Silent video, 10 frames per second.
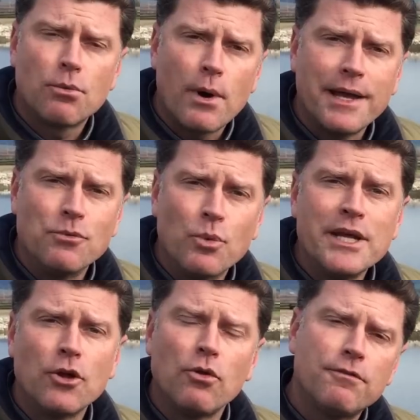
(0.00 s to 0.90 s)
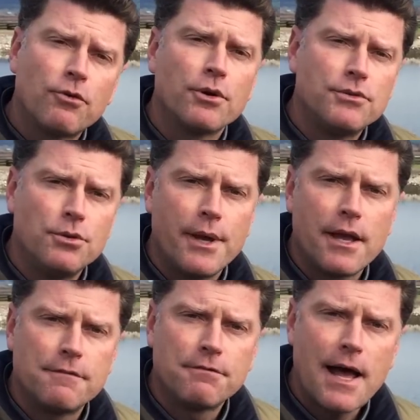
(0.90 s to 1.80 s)
right reel for a
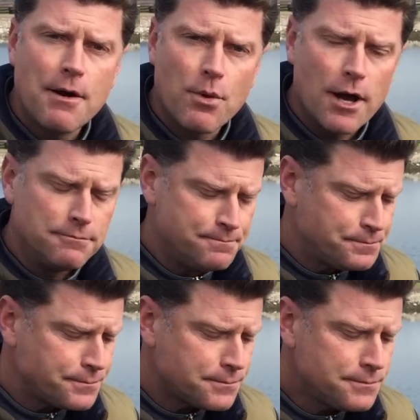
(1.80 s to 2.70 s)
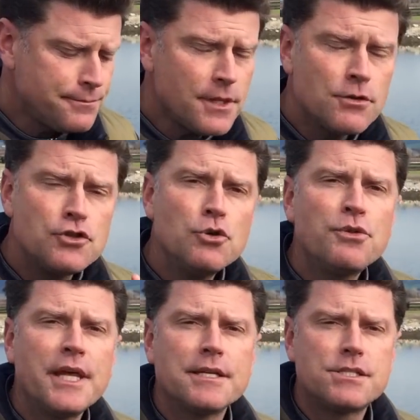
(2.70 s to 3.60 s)
two-handed fly rod. Two
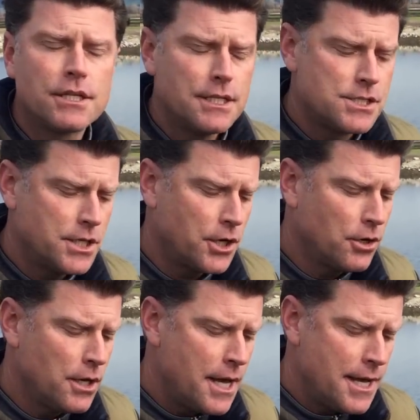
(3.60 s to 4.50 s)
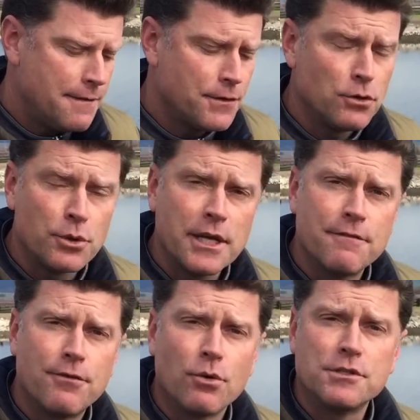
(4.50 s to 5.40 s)
things to consider if you're looking
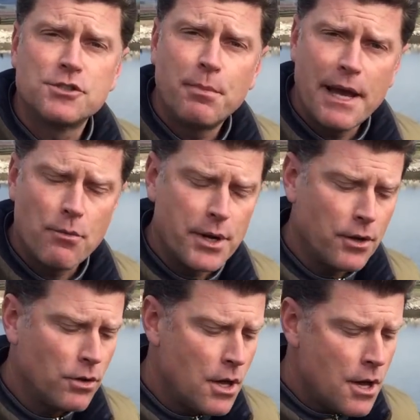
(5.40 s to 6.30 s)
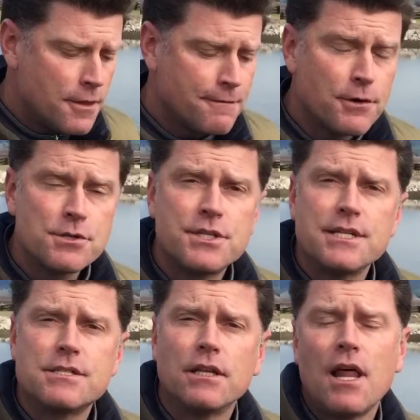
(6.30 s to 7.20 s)
for a Spey reel. The first
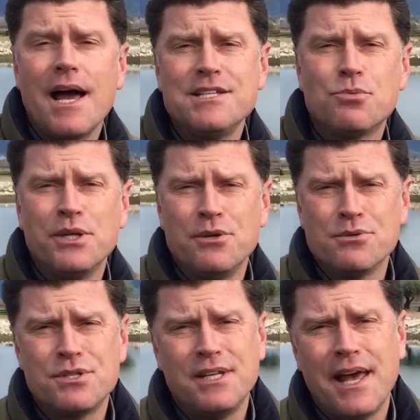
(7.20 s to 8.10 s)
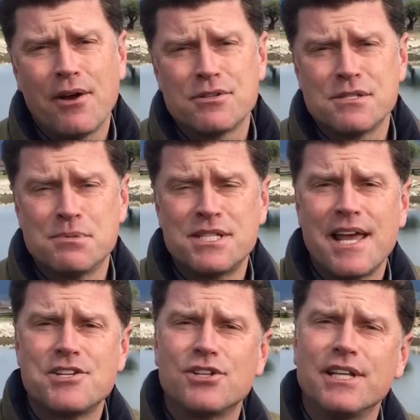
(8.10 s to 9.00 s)
is the lines we use today are
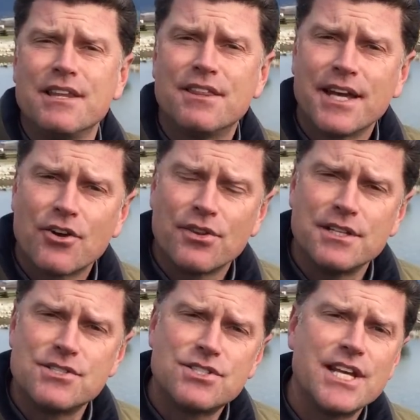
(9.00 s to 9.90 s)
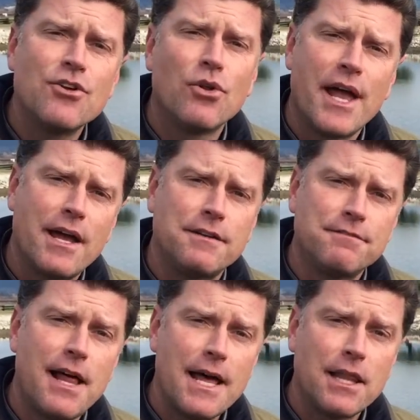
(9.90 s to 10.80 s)
substantially thicker than single-handed
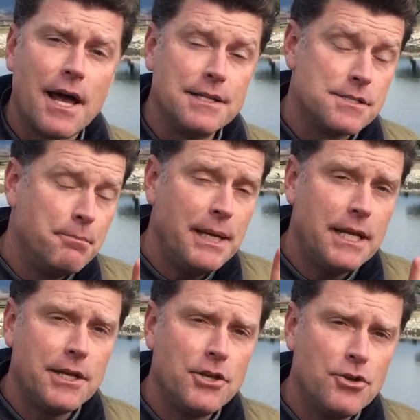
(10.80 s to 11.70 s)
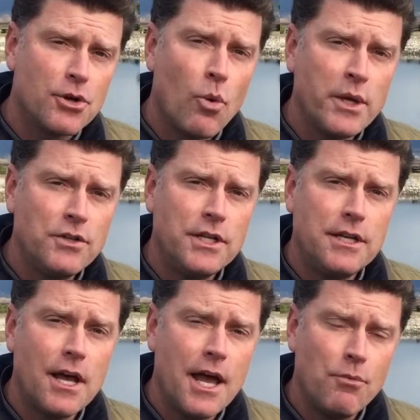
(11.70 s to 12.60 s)
fly lines, meaning you're going to
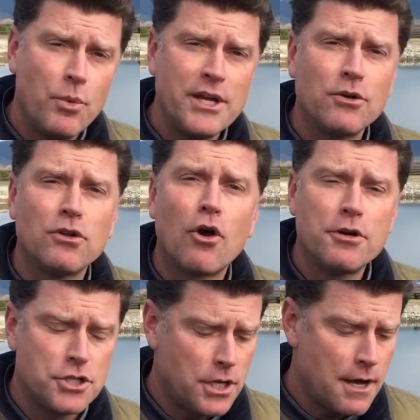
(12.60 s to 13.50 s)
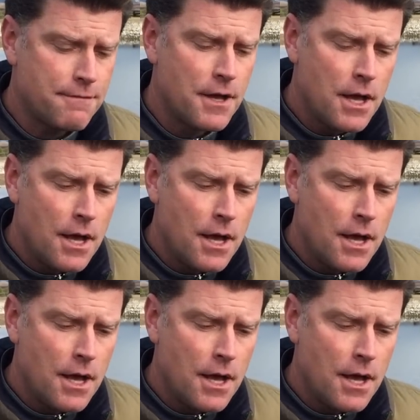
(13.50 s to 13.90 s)
need a reel large enough